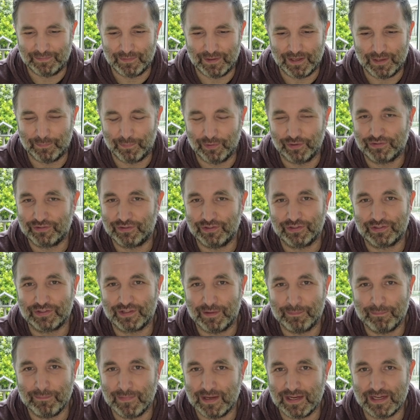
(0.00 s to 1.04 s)
It was just
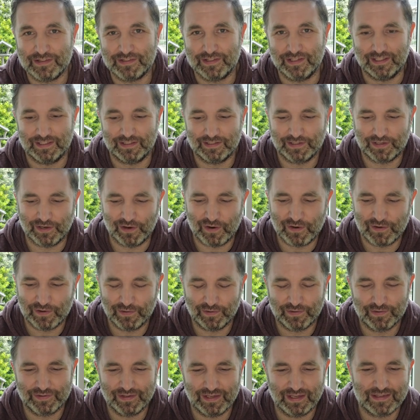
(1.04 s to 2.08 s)
amazing. So
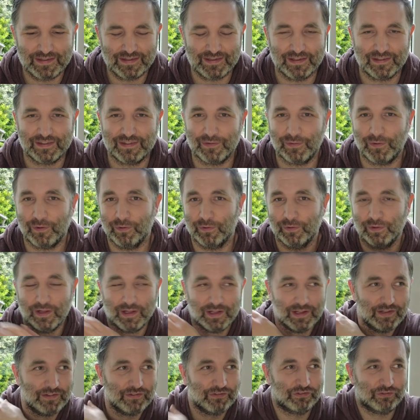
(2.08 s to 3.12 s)
it's all
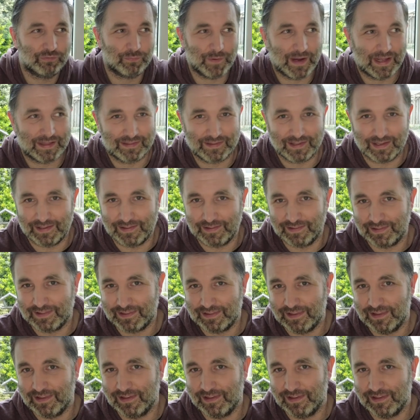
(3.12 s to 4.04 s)
sweat and